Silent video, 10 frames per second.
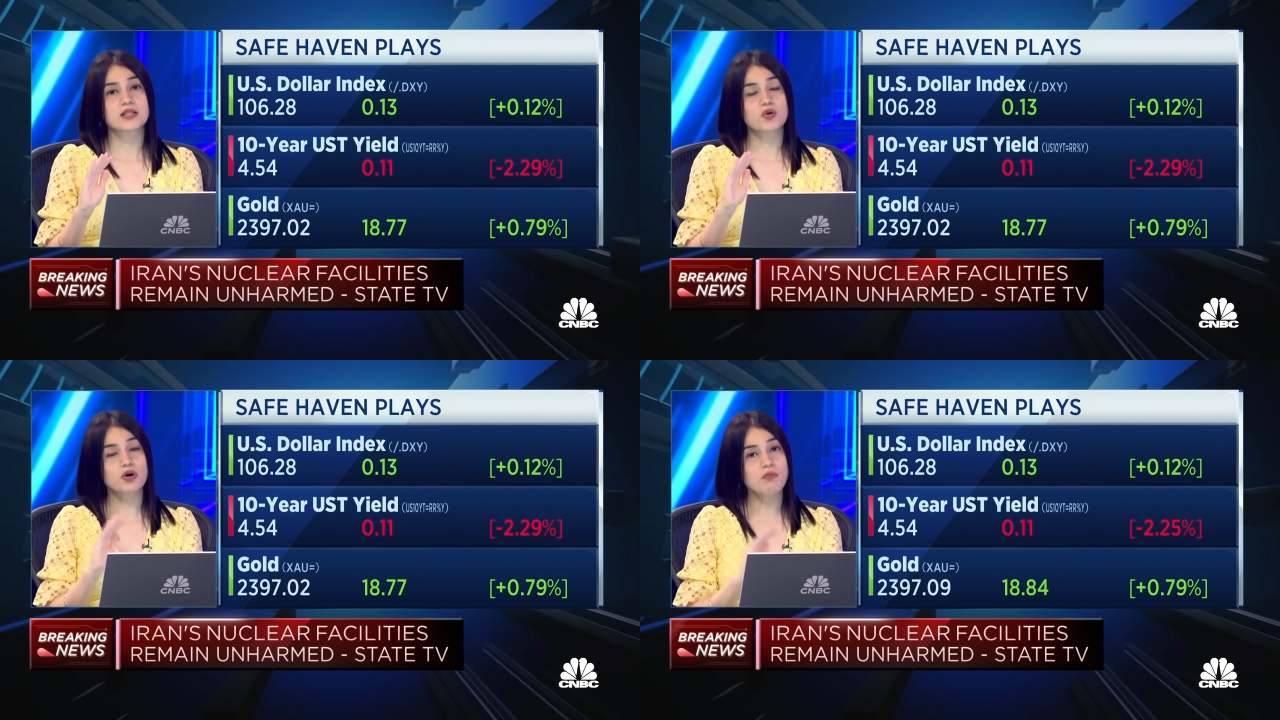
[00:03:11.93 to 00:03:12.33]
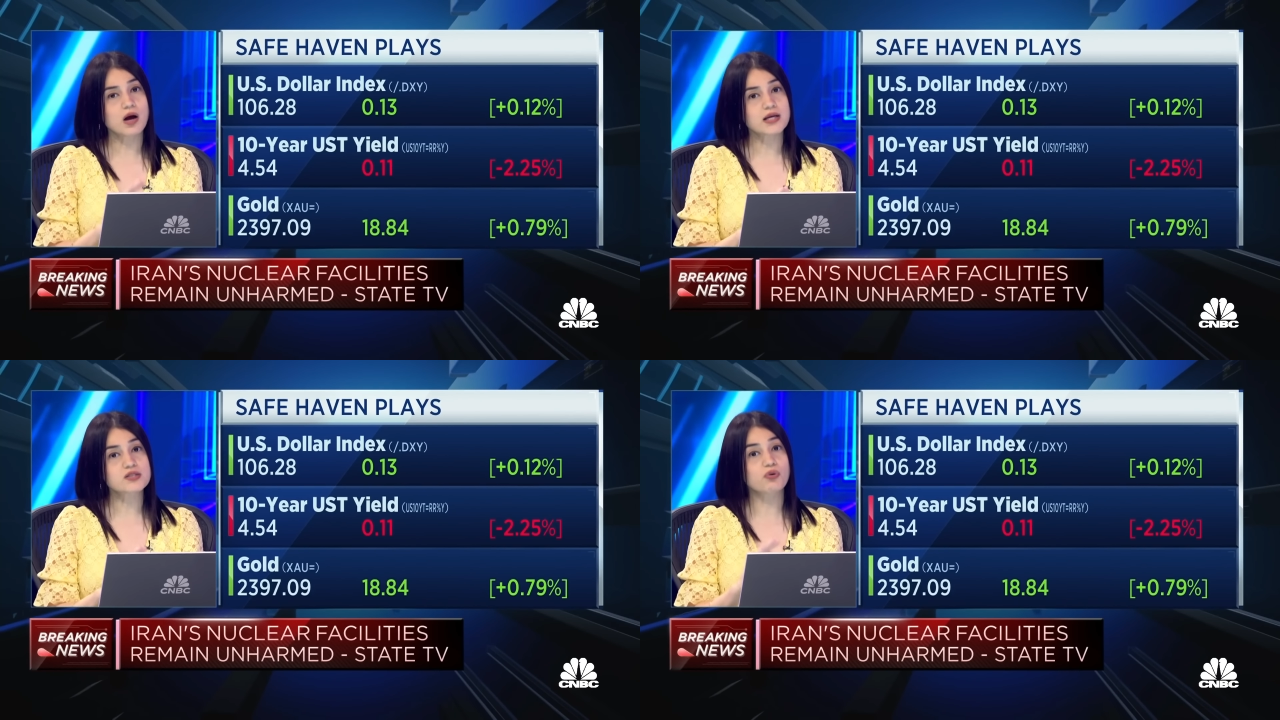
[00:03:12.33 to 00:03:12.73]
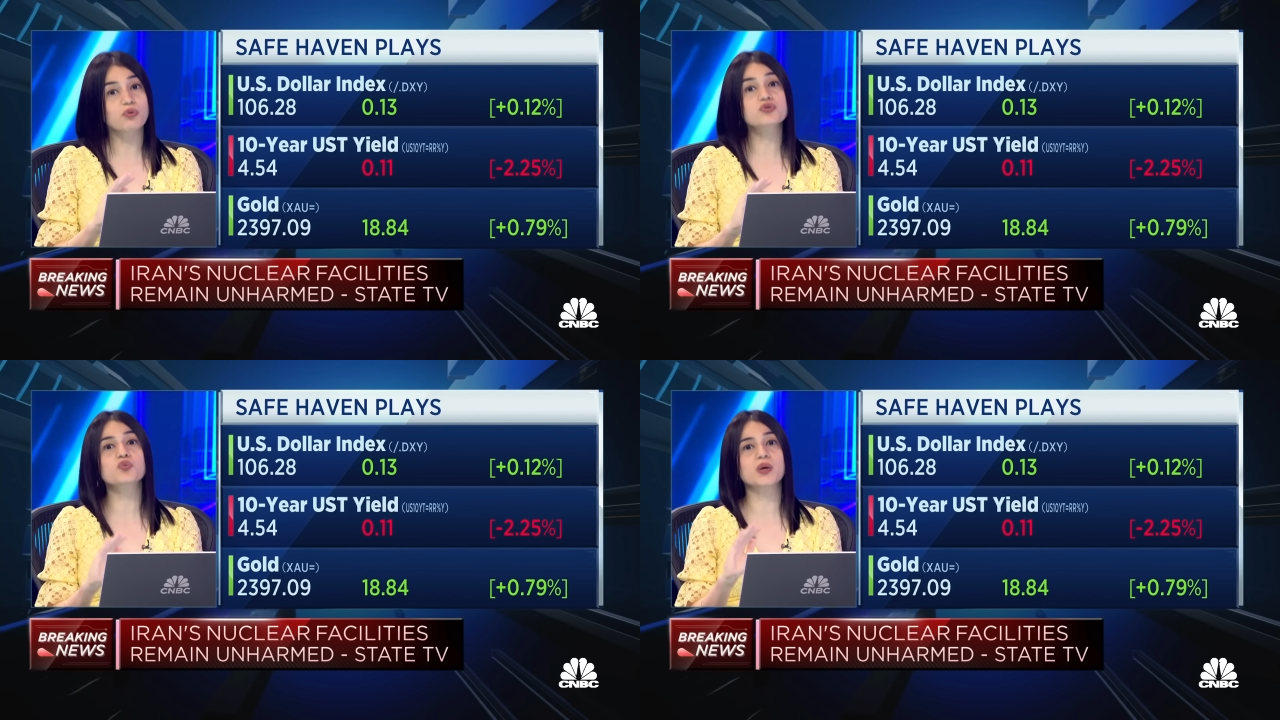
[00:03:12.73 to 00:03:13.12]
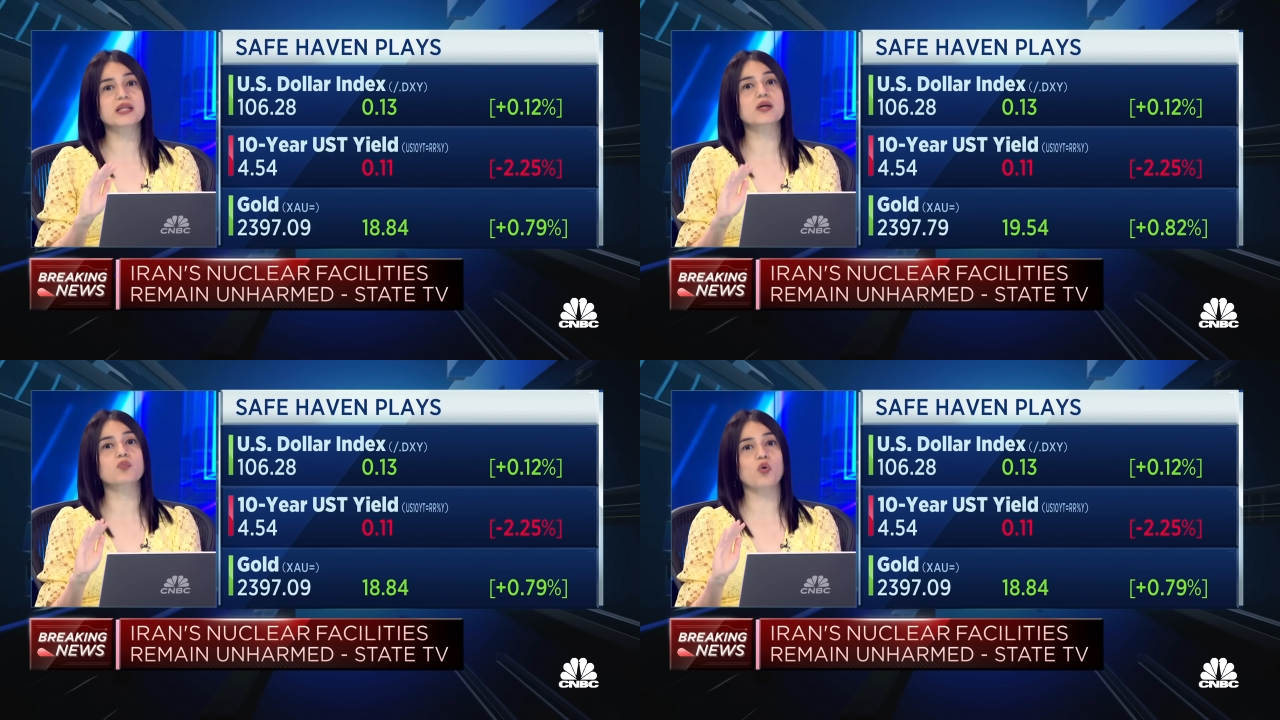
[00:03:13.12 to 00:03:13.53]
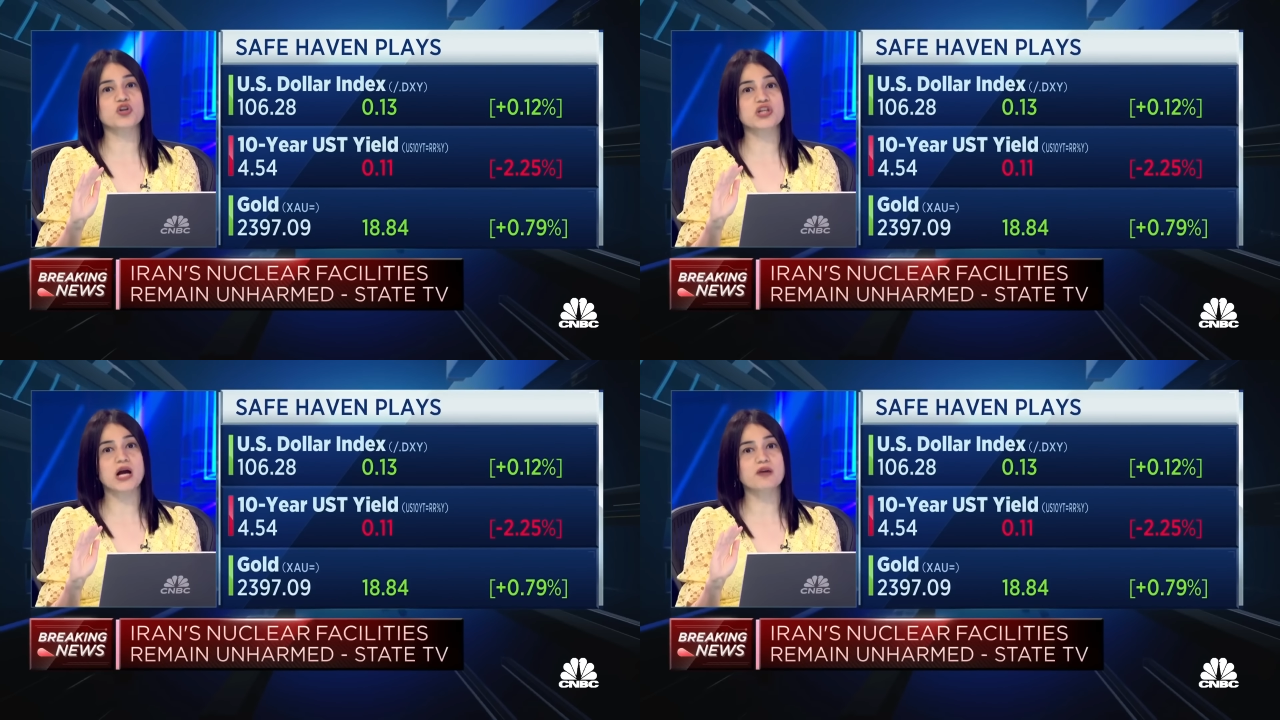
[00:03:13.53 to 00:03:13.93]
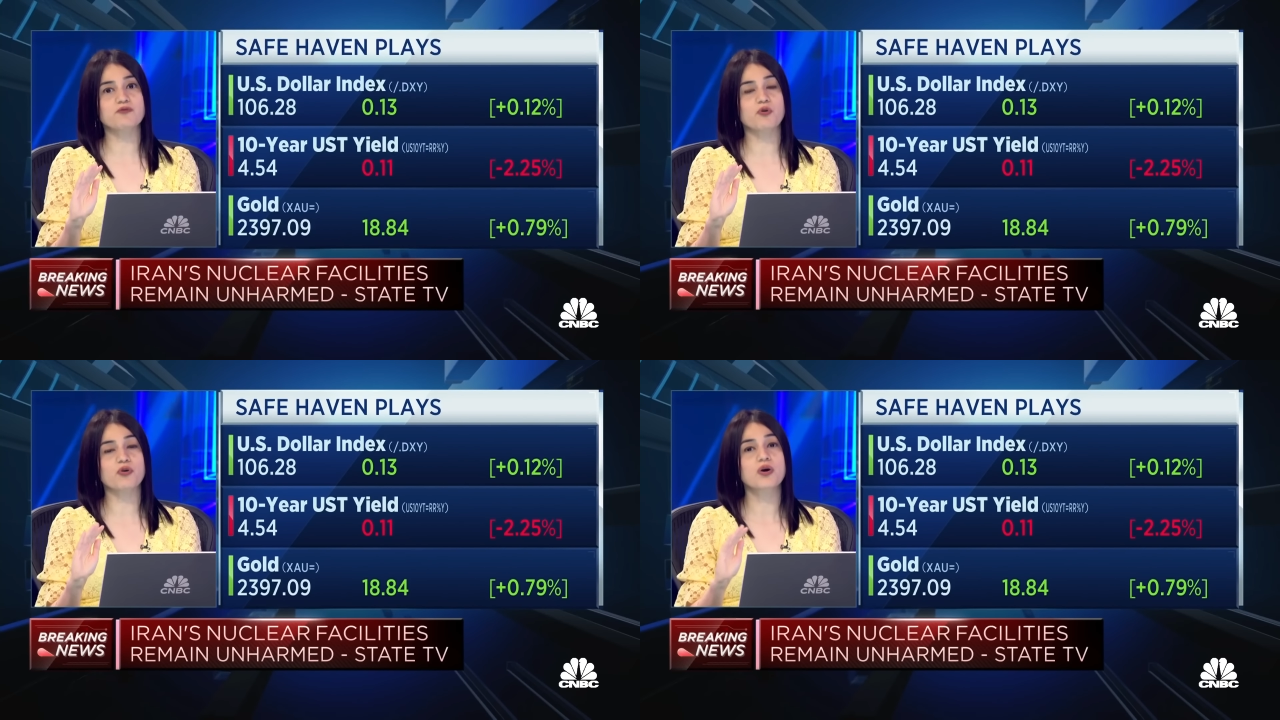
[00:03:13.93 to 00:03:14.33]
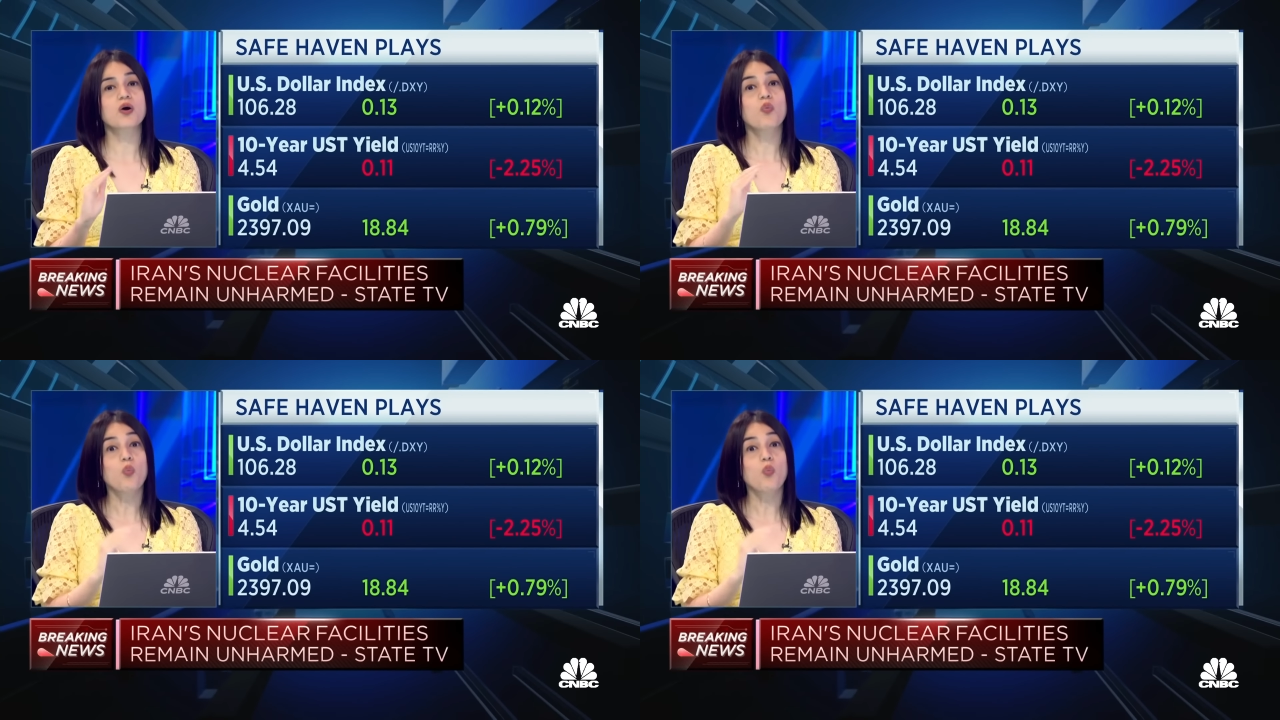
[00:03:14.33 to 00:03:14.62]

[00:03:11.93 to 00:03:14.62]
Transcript: the oil markets are also waiting and watching out for